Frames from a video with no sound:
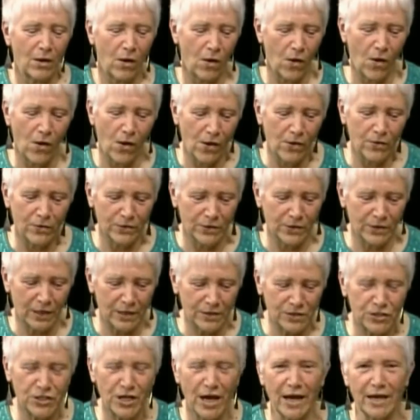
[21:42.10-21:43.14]
All the
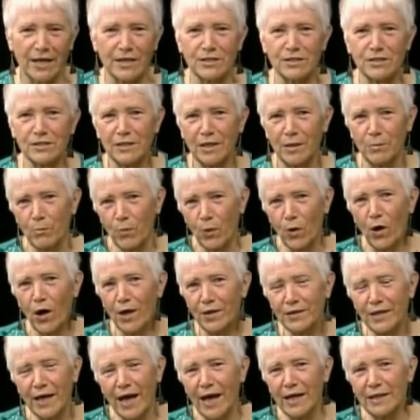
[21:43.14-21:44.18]
checks that
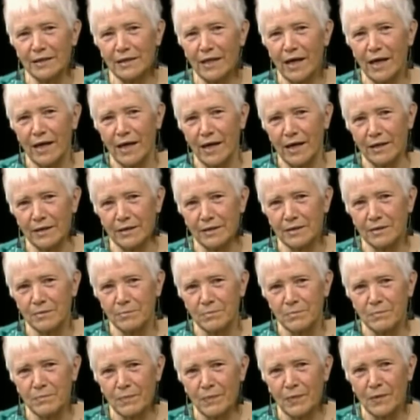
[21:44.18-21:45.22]
bought that land.
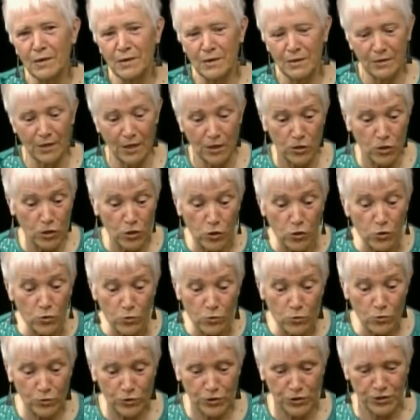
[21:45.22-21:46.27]
That
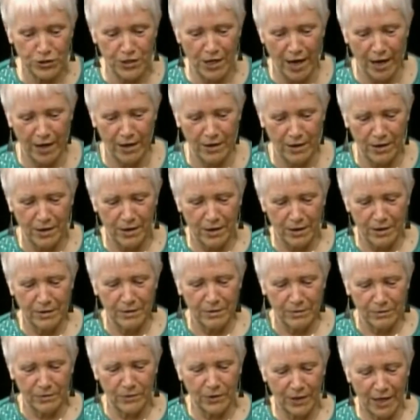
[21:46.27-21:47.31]
huge check.
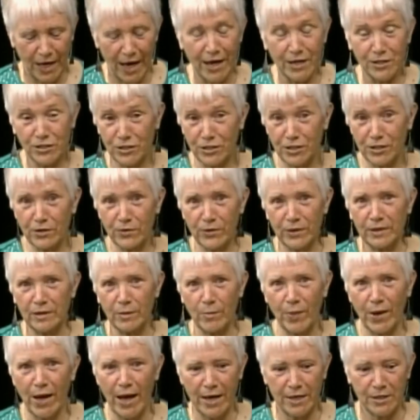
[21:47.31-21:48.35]
The cashier in the
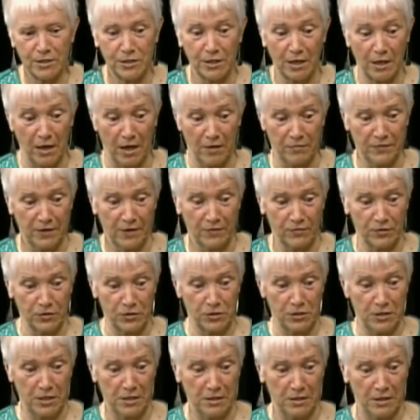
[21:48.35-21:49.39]
bank said, I've never
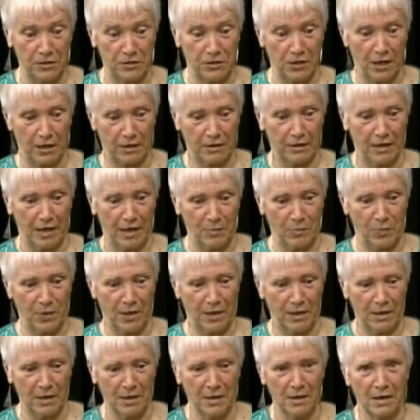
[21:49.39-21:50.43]
seen a check that
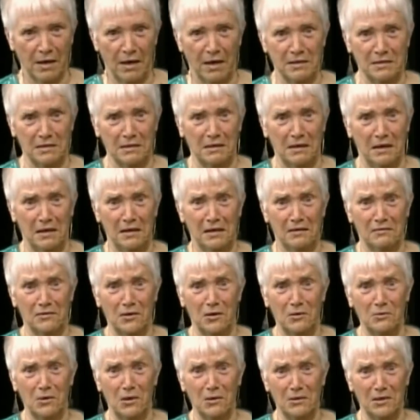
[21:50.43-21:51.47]
big. I said, I
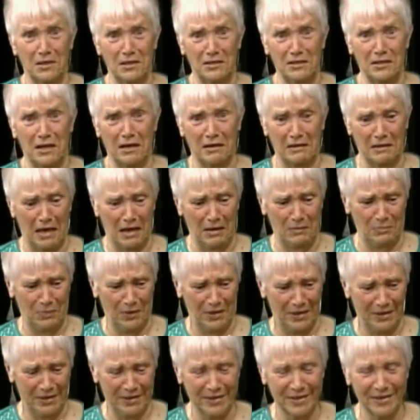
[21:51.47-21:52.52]
never wrote a check that
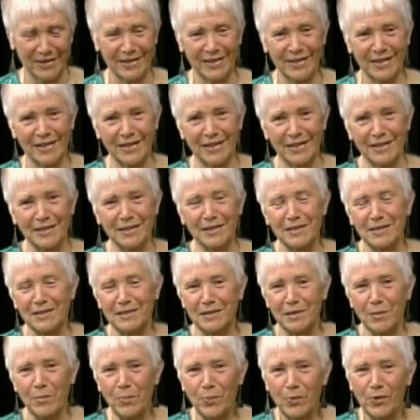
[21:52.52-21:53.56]
big.
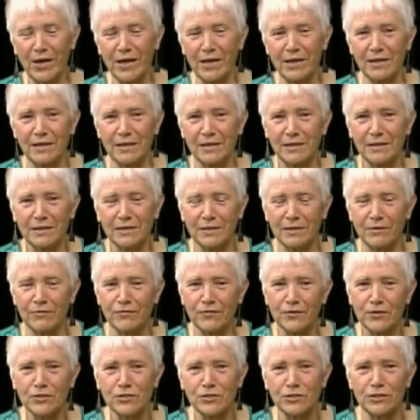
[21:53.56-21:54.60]
To bring the
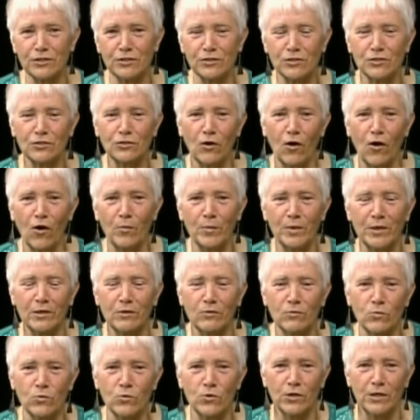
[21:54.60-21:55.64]
first installment
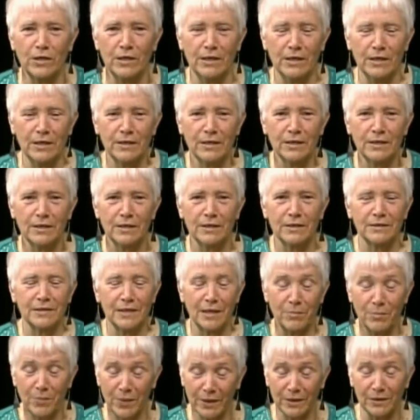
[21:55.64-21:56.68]
of wood
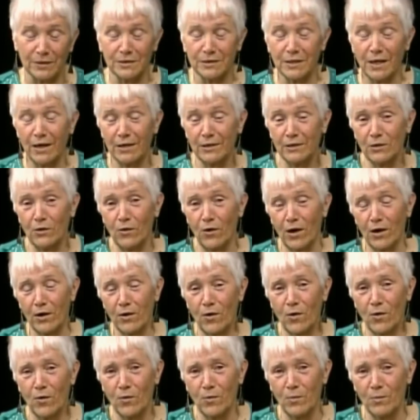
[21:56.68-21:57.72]
that built our log
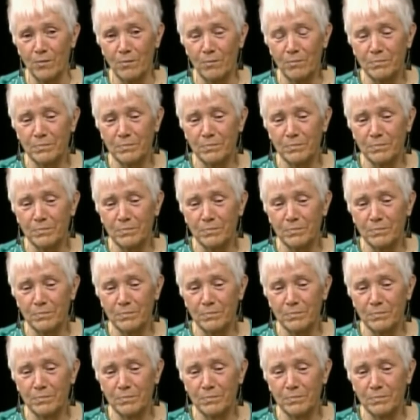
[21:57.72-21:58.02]
home.